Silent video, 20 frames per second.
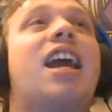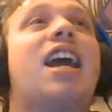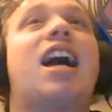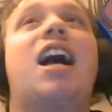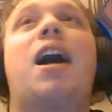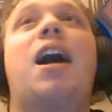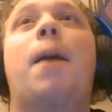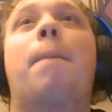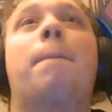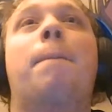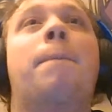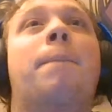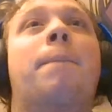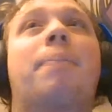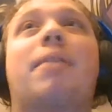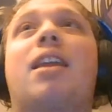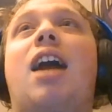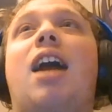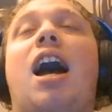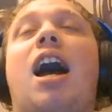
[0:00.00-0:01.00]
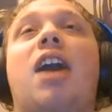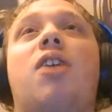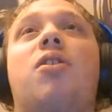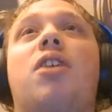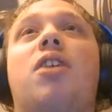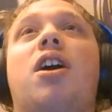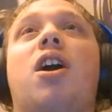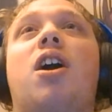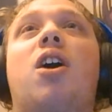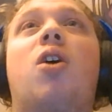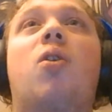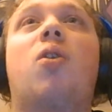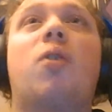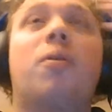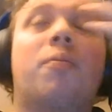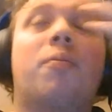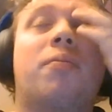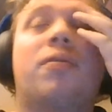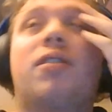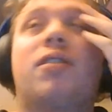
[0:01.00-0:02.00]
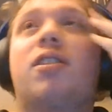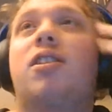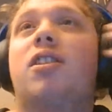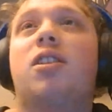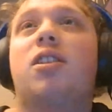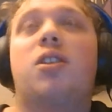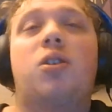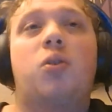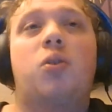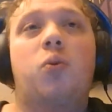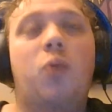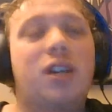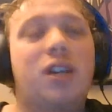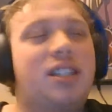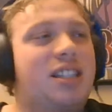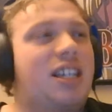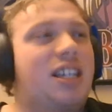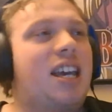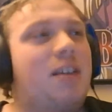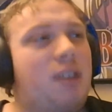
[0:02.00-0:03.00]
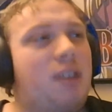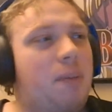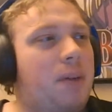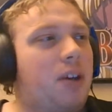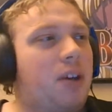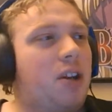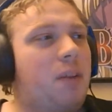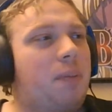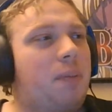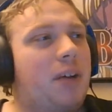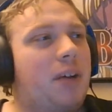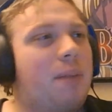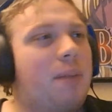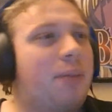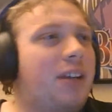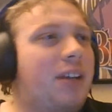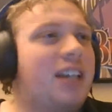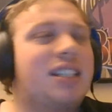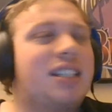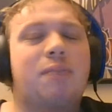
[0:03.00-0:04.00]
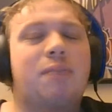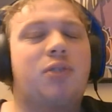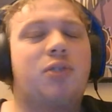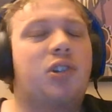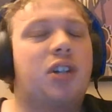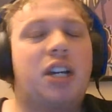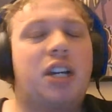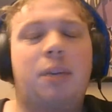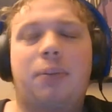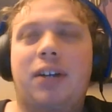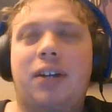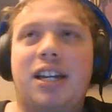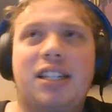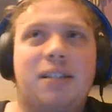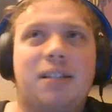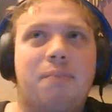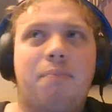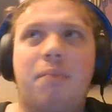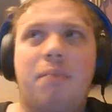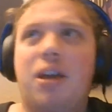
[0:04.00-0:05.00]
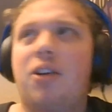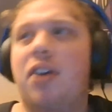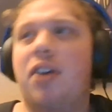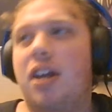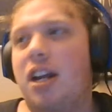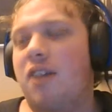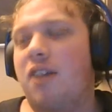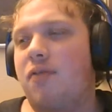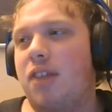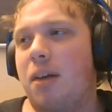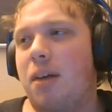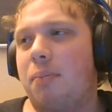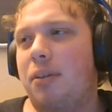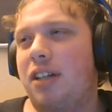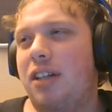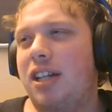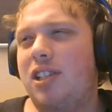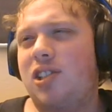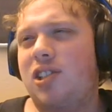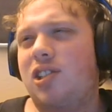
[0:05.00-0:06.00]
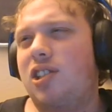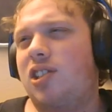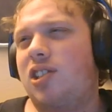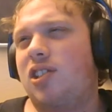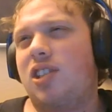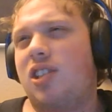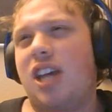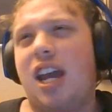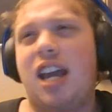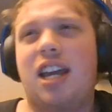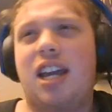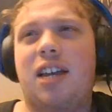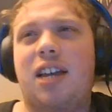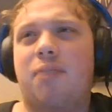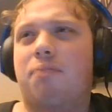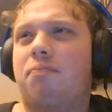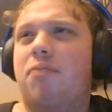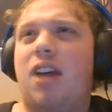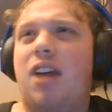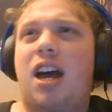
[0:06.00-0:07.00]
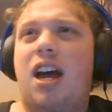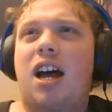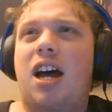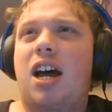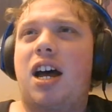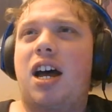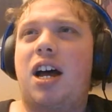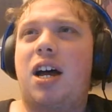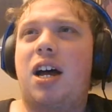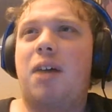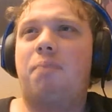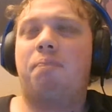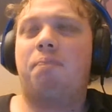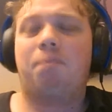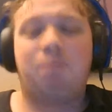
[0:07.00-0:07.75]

I don't know, what's a game that PewDiePie plays? I'm sure he plays a million of them, but let's just take Amnesia,